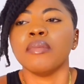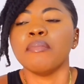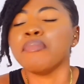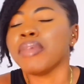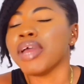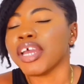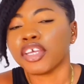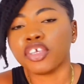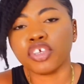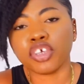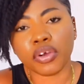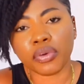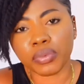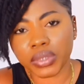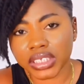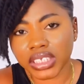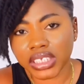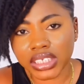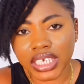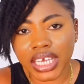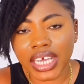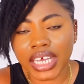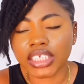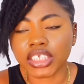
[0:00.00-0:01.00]
Make your
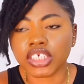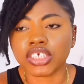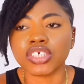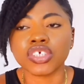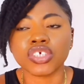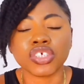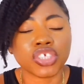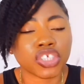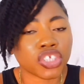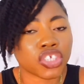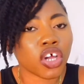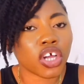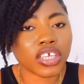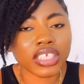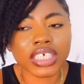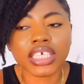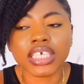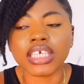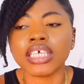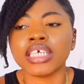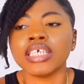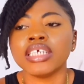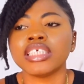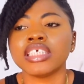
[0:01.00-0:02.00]
research,
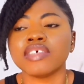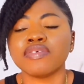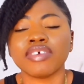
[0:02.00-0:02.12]
study it.